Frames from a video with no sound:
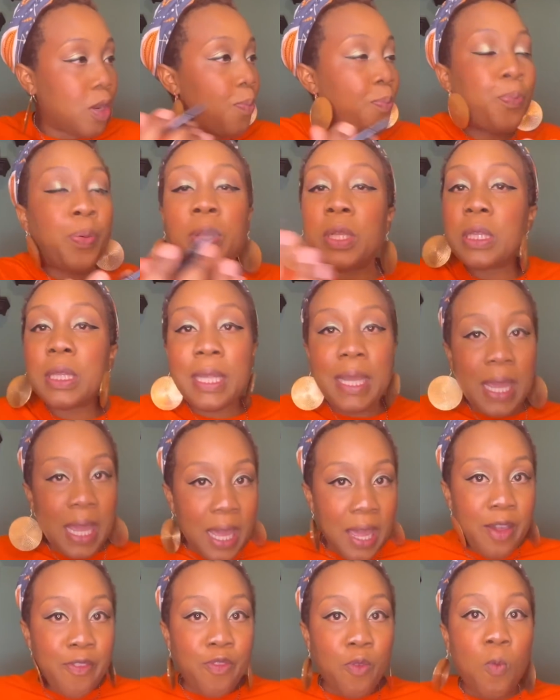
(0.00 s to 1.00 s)

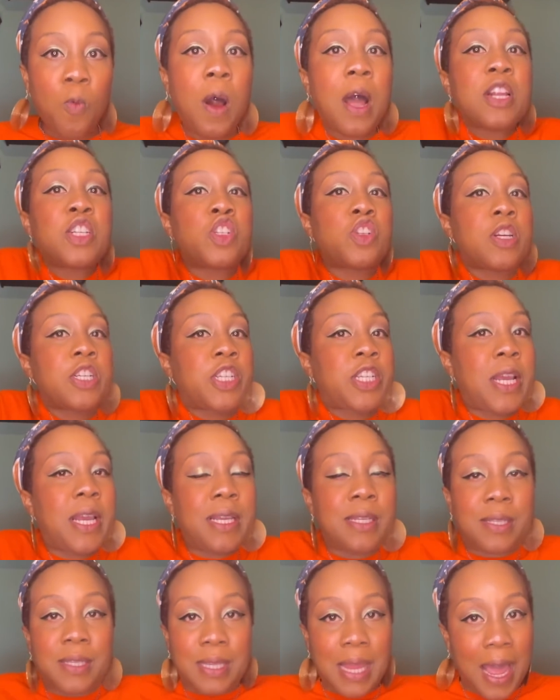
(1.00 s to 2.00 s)
Believe what Trisha
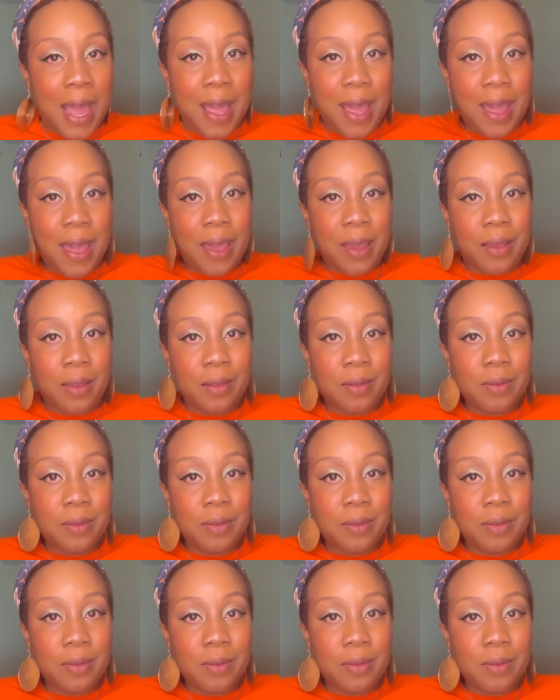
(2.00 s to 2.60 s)
is saying.